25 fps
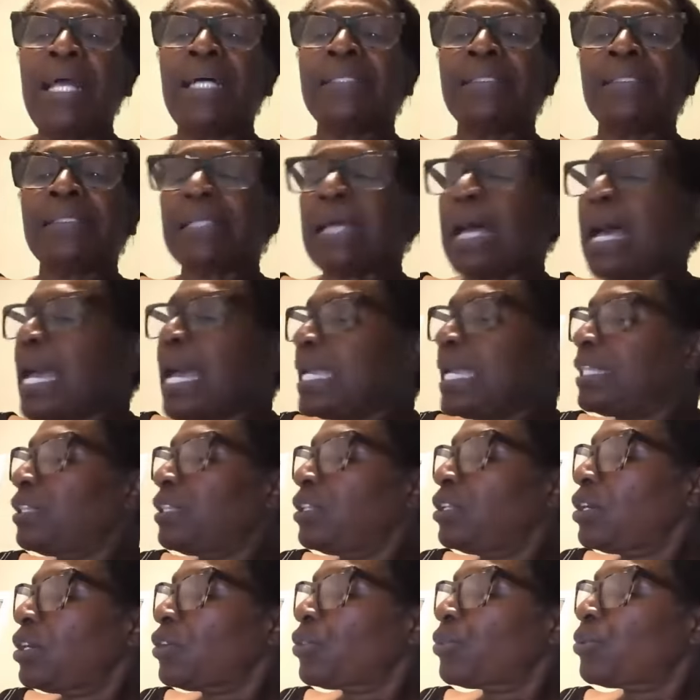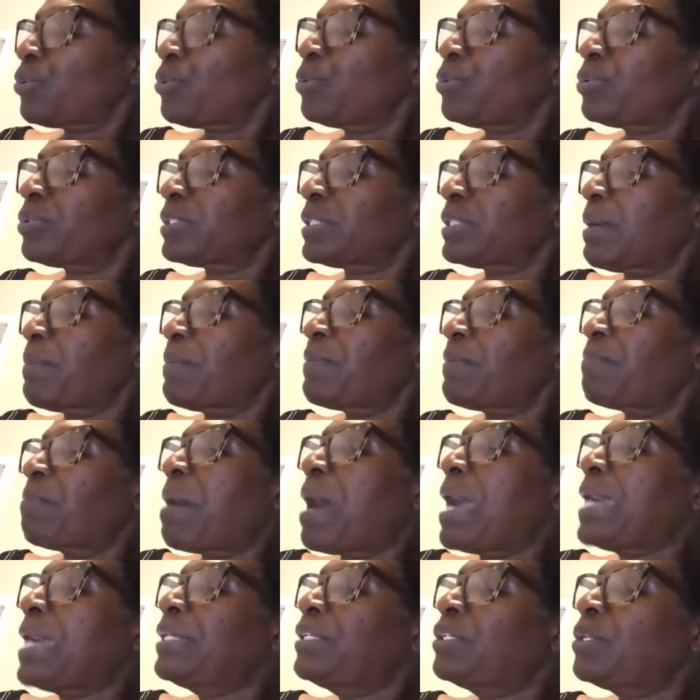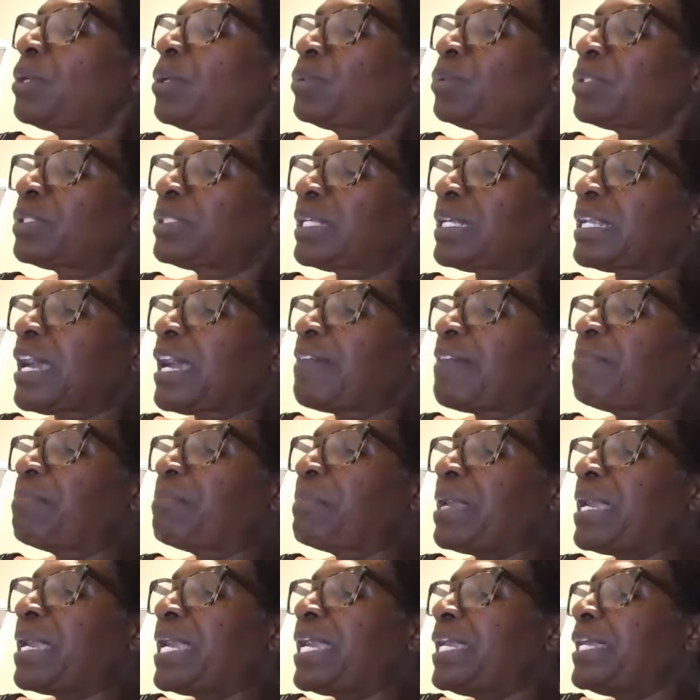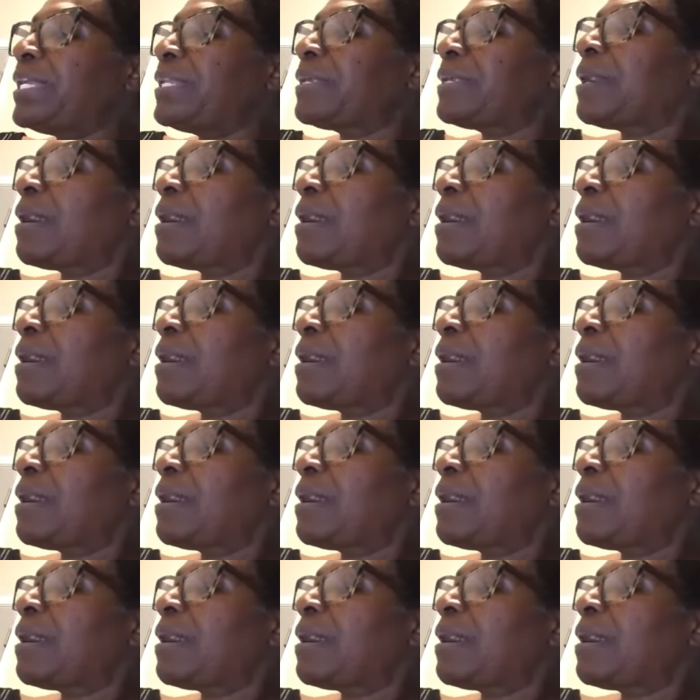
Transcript: as I look through some of my notes that I've made